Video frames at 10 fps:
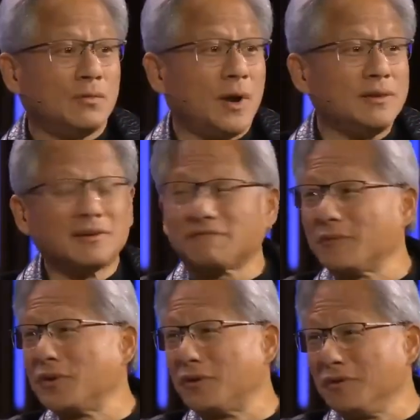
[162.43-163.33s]
Why learn
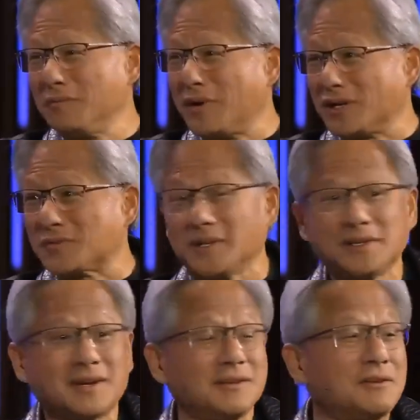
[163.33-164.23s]
from your own embarrassment?
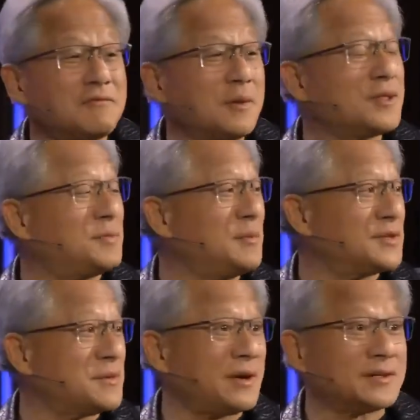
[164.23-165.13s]
You gotta learn from other
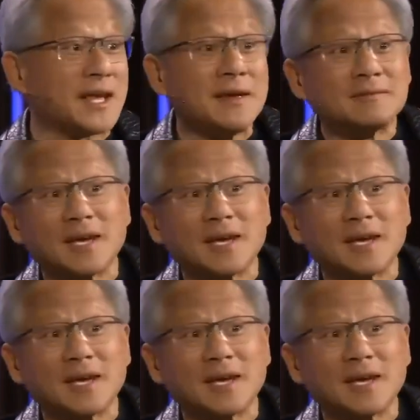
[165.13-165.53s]
people's embarrassment.